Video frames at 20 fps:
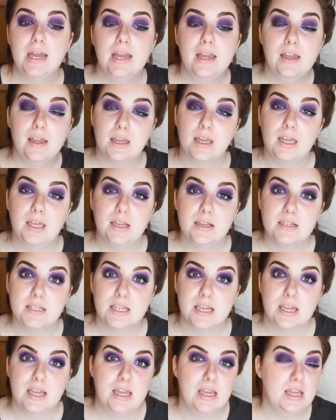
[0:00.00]

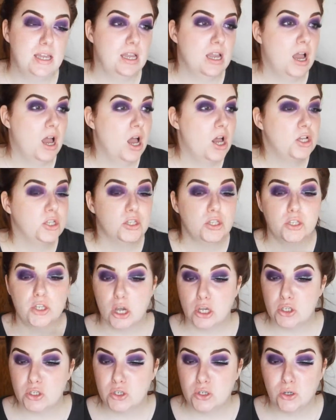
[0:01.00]
easy,
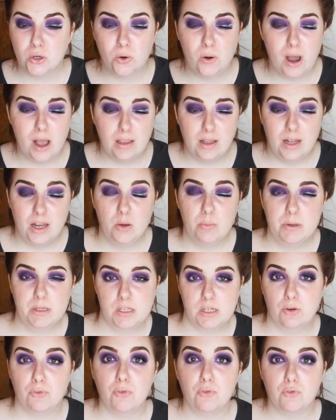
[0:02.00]
subtle, and a little bit
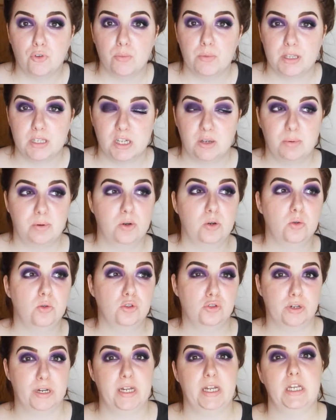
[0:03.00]
different from the typical
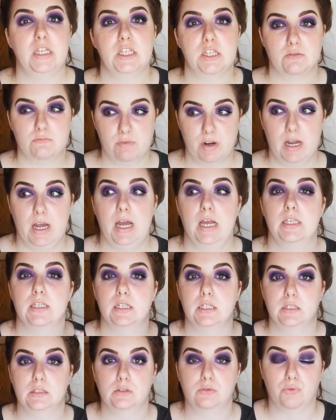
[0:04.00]
greens and reds
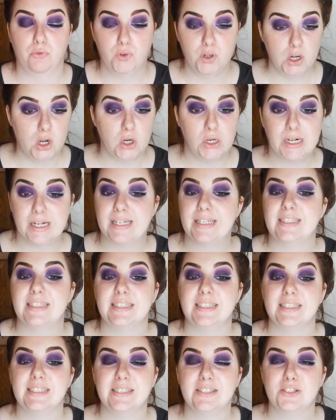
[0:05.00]
and full-on
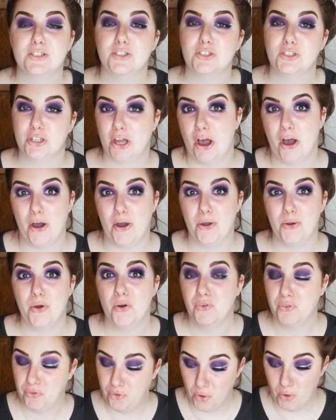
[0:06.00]
glitters. So,
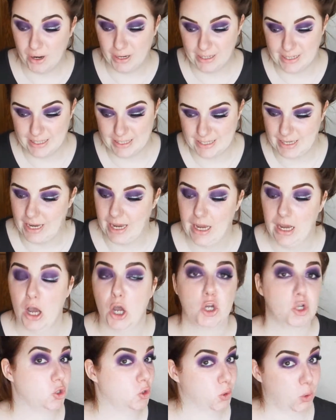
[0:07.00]
for glitter,
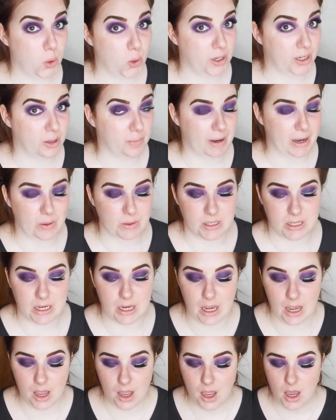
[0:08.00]
talking about it,
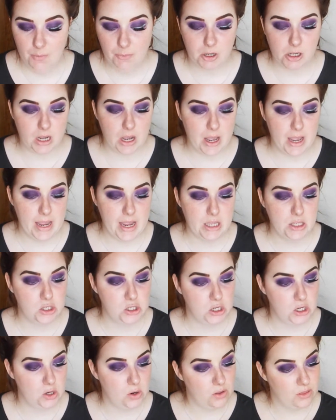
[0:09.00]
I'm going to go
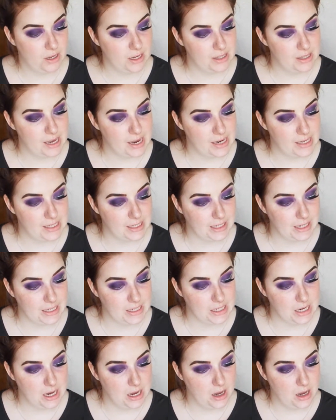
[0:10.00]
into the NYX Glitter